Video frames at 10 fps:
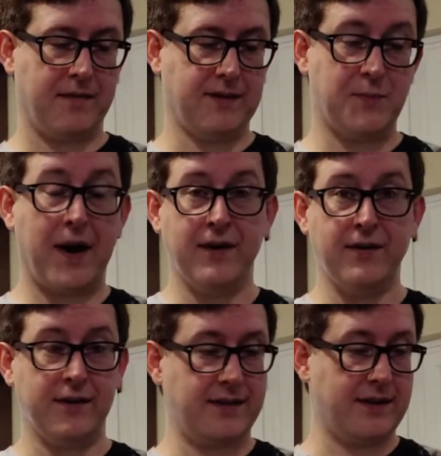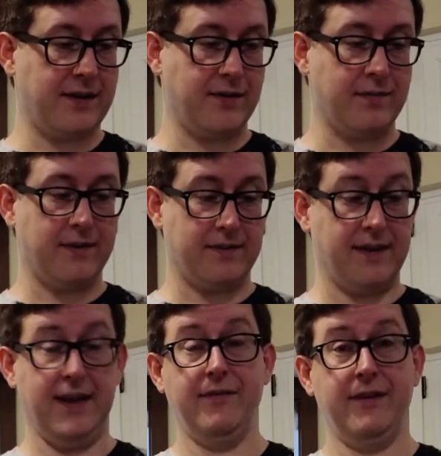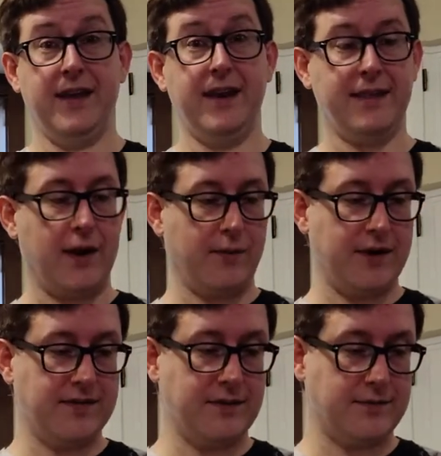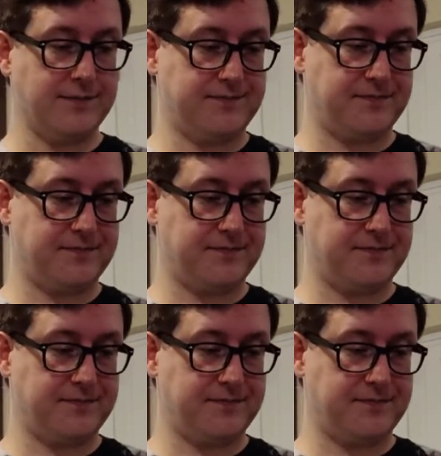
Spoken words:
expired or anything, or even getting that way. So